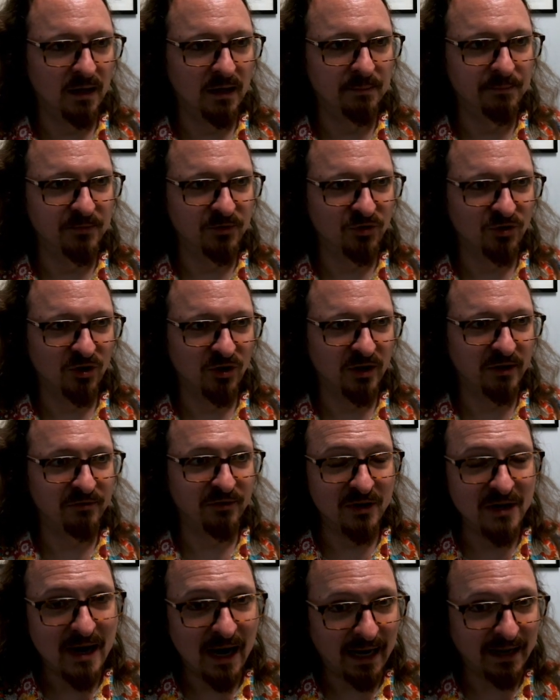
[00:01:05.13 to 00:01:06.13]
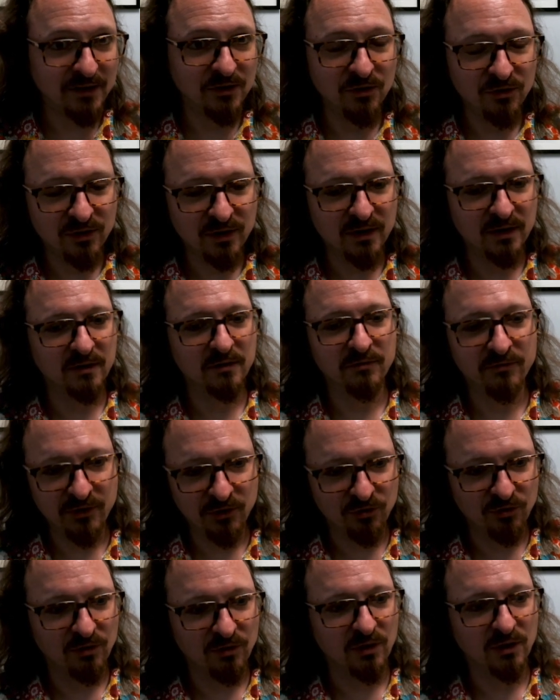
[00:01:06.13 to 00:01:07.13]
So if you're not using an
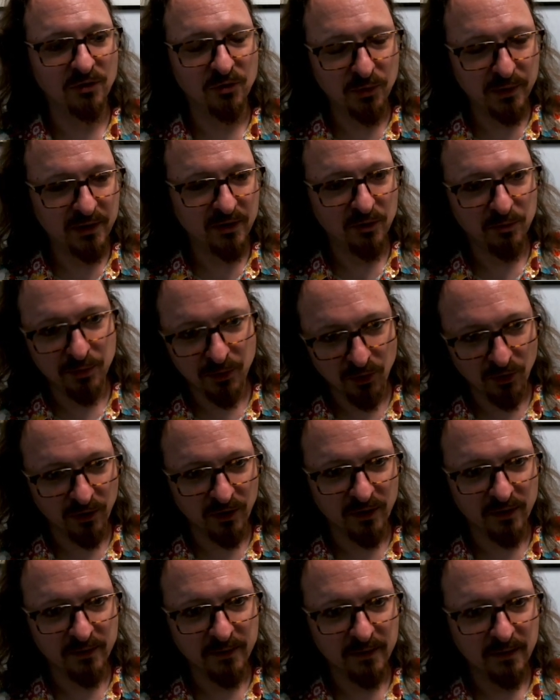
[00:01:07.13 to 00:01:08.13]
official Arduino board,